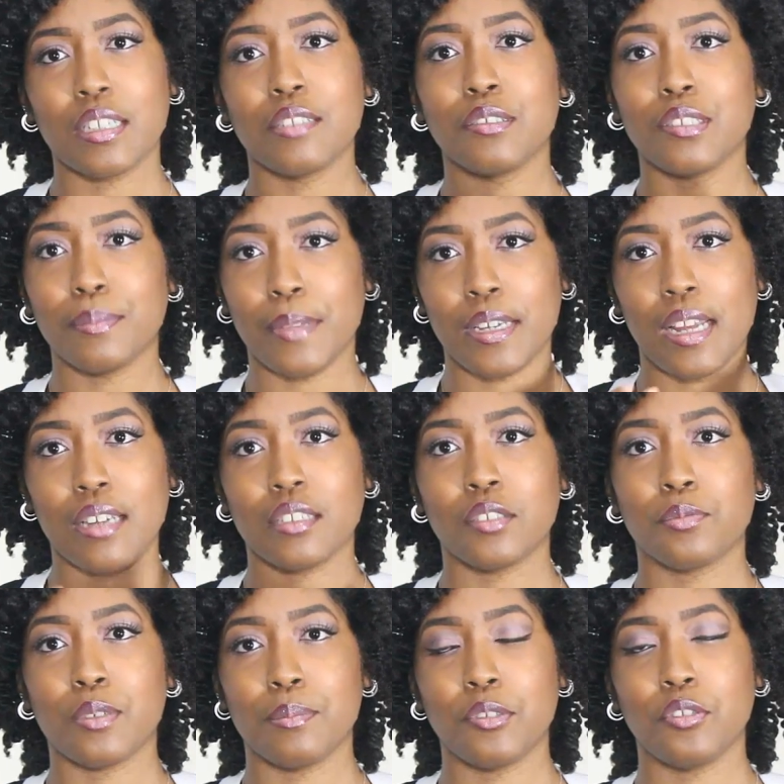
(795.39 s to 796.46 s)
and it was made out of
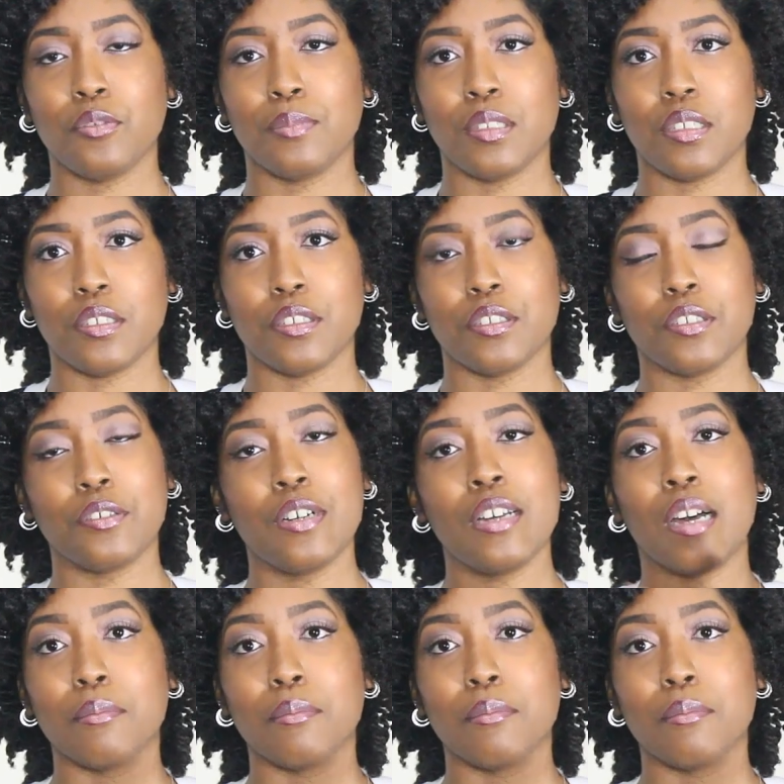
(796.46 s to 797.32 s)
swimsuit material.